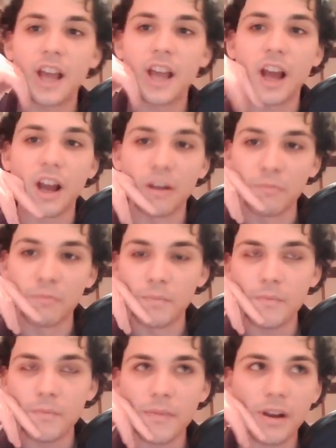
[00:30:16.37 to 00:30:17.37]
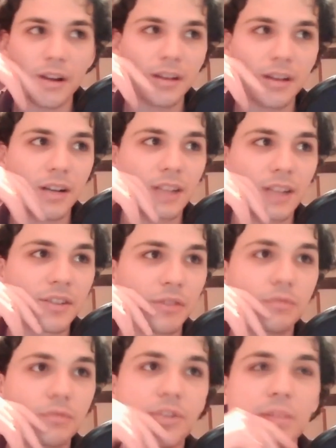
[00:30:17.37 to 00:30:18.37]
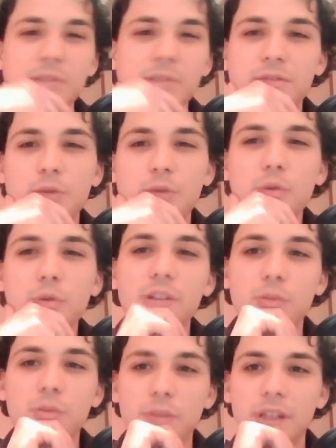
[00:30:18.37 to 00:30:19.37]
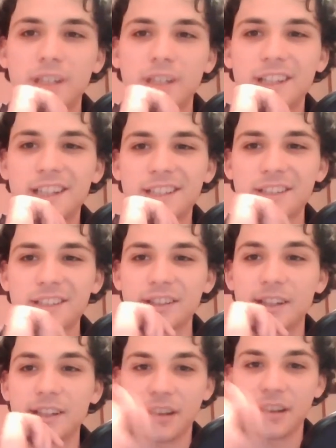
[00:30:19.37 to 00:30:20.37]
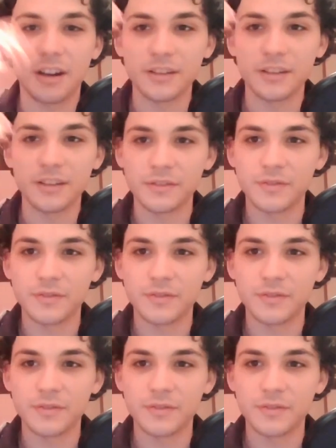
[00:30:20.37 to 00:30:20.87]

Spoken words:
Um, and so jumping forward a little bit to like the kind of